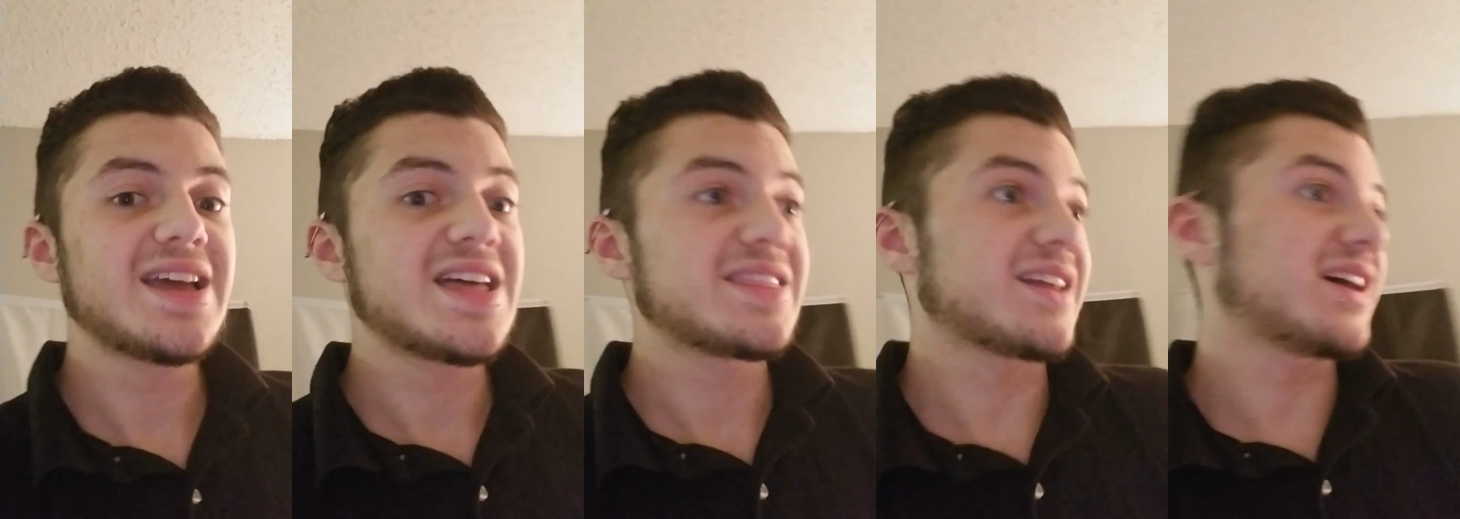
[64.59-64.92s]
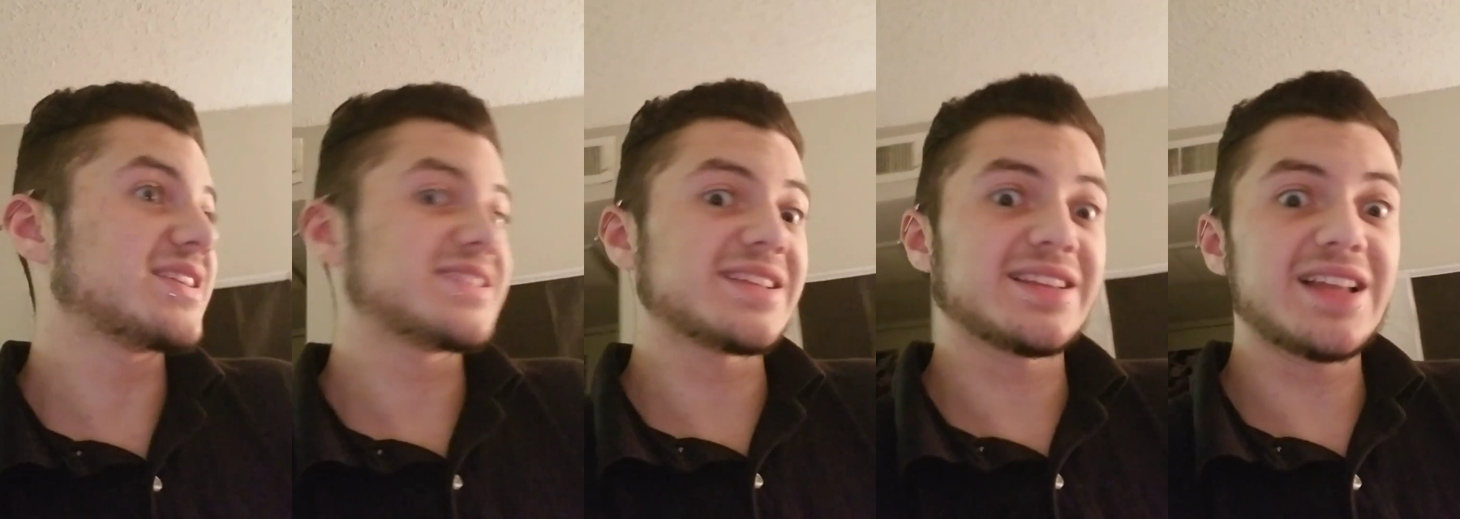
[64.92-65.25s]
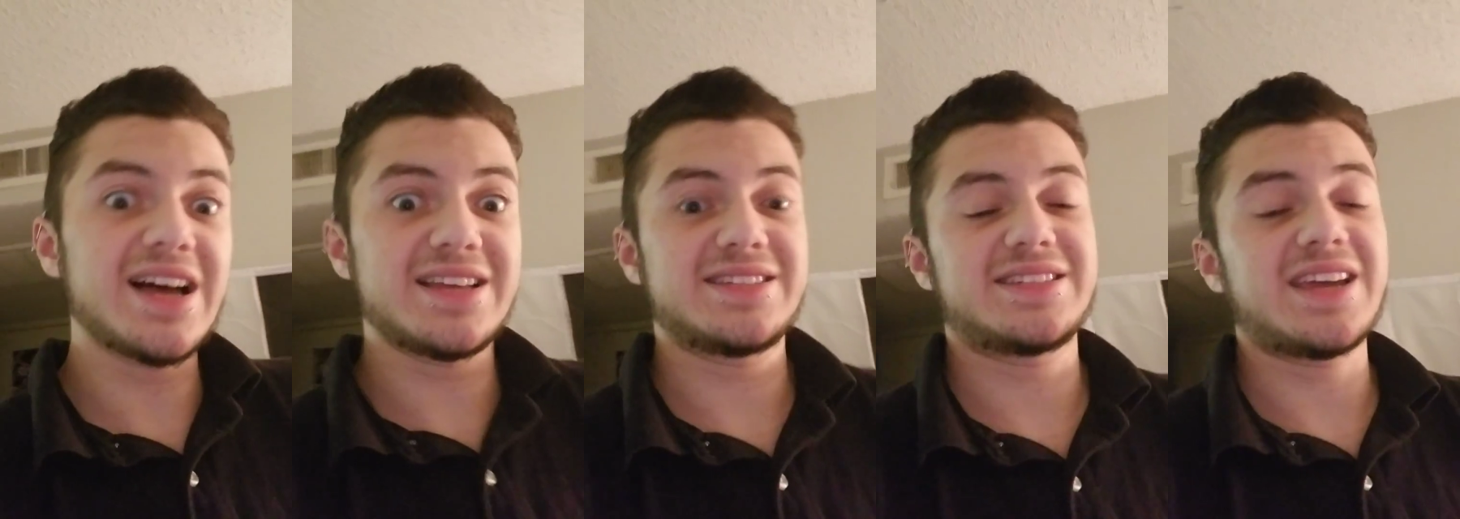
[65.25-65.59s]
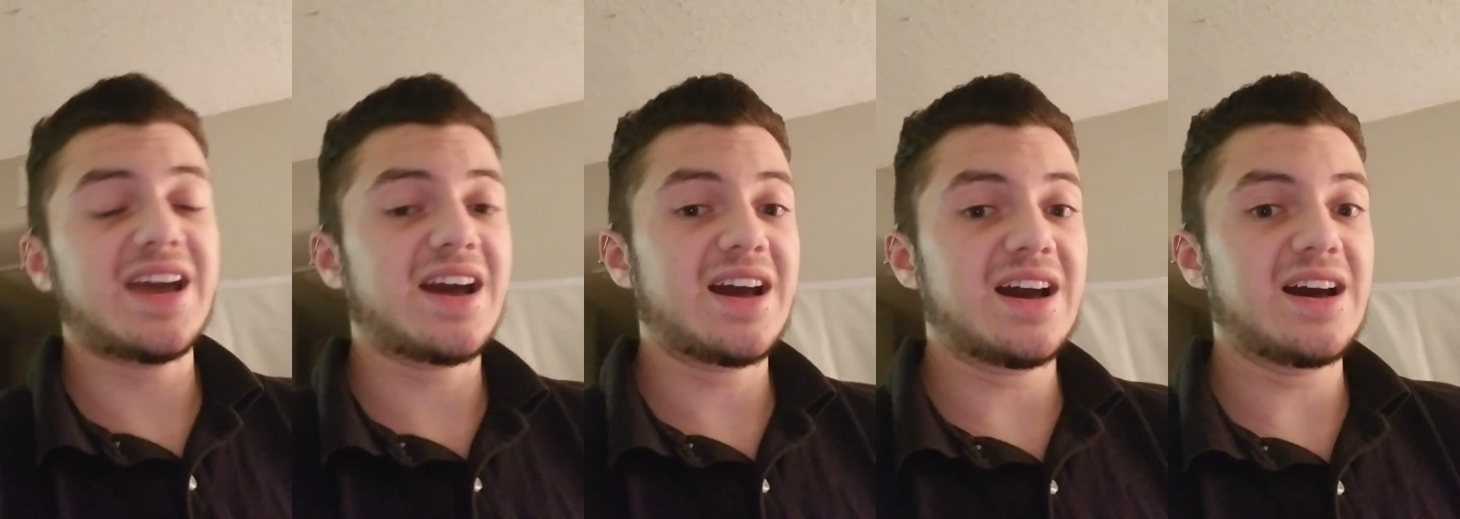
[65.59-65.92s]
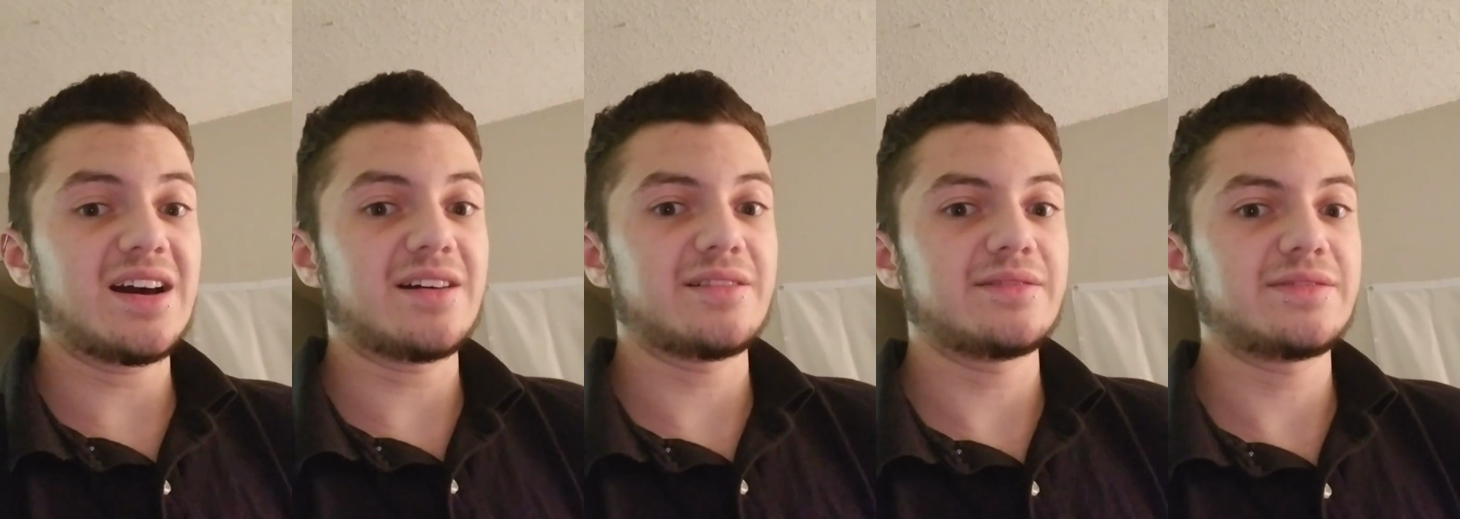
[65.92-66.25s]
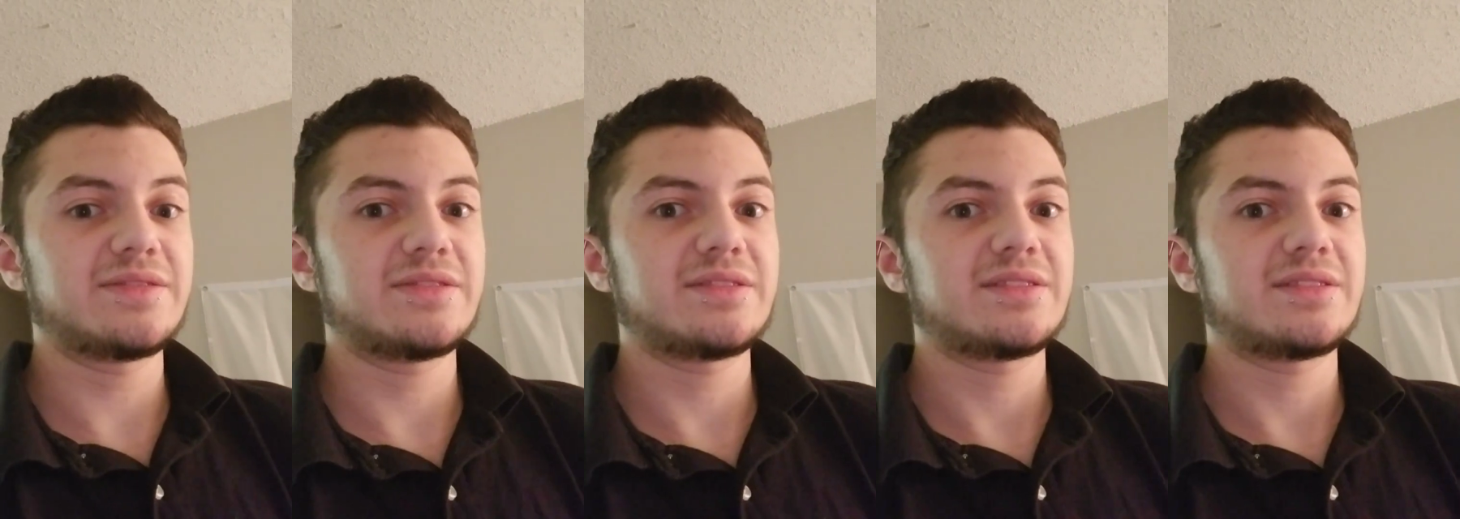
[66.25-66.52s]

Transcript: That's the last day I have